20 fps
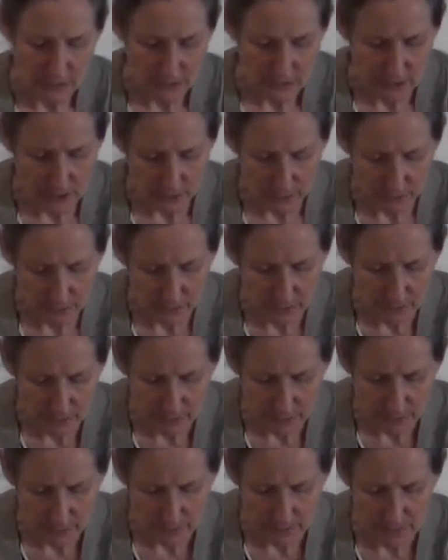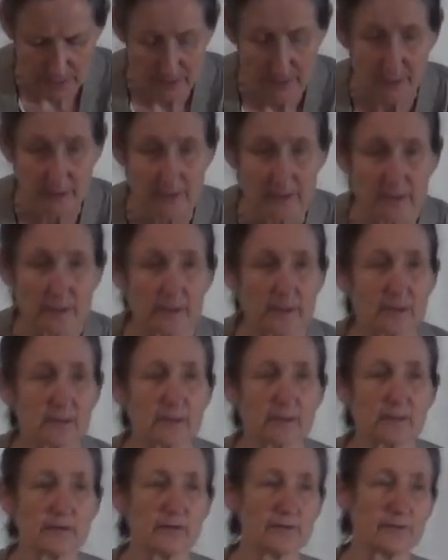So you can use it
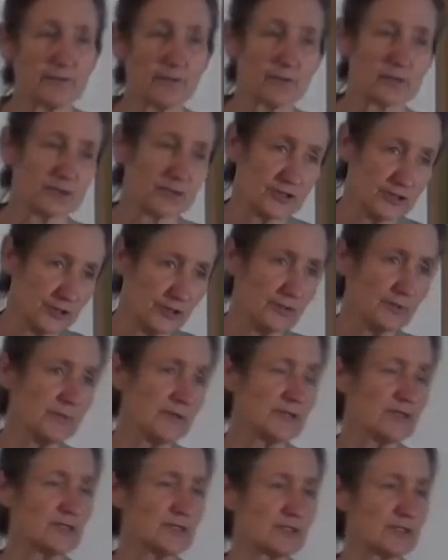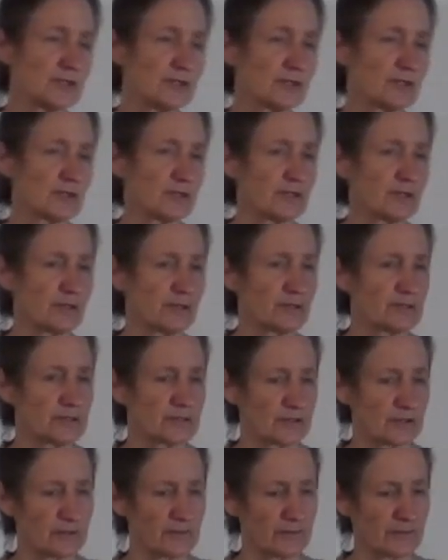for tumours, you can
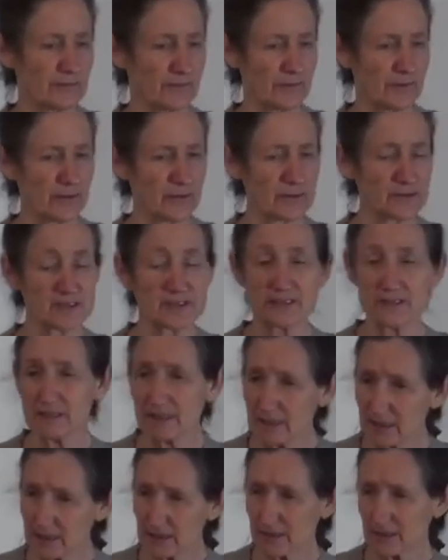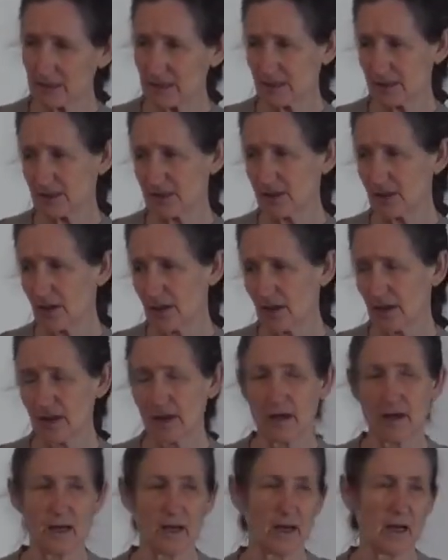use it for cysts.
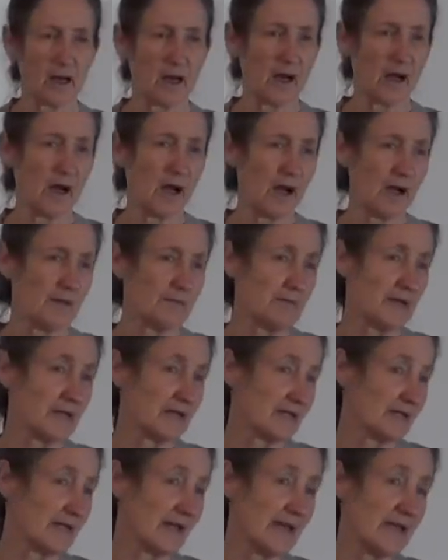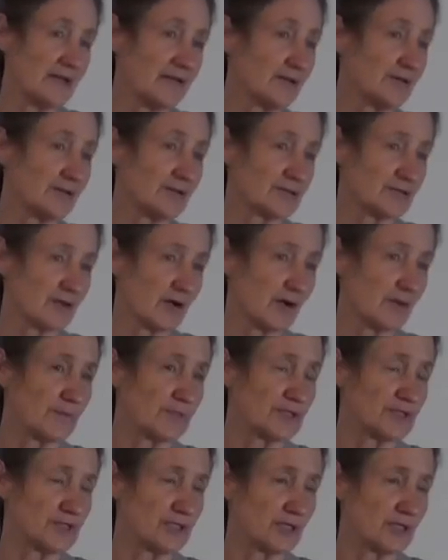Uh, I met a lady who told
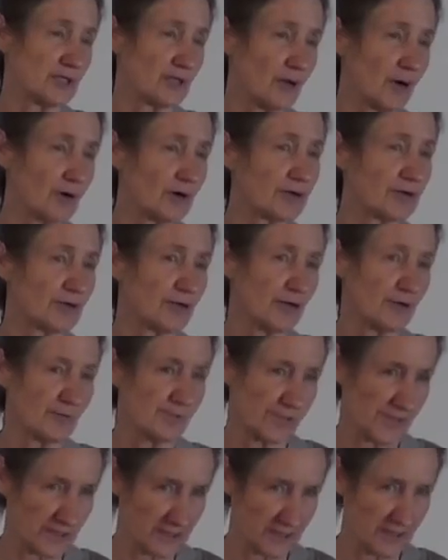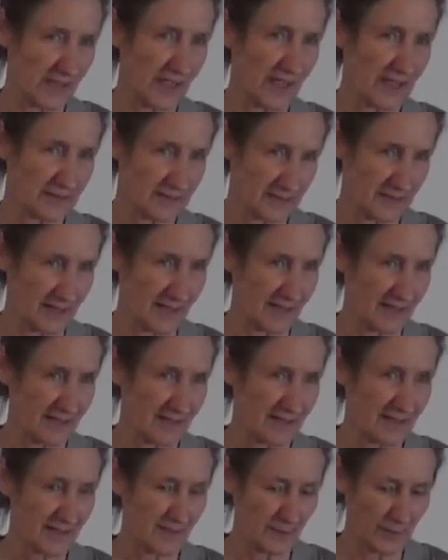me she'd conquered her breast cancer
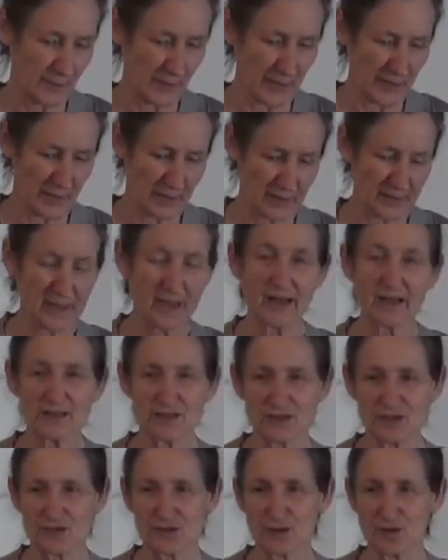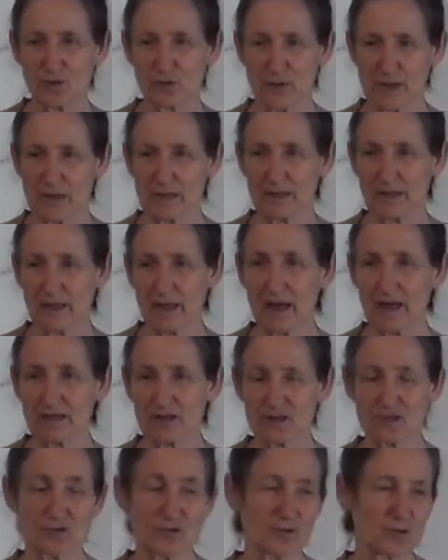by castor oil, wearing the
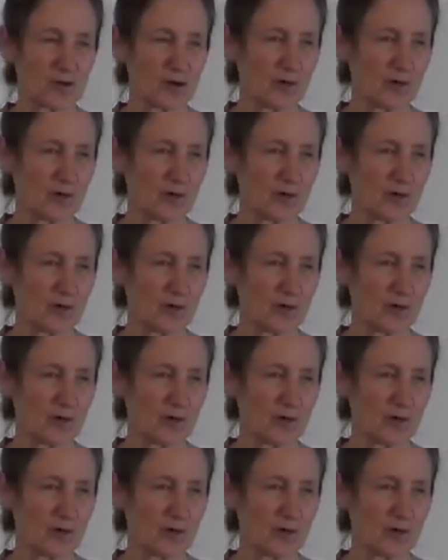castor oil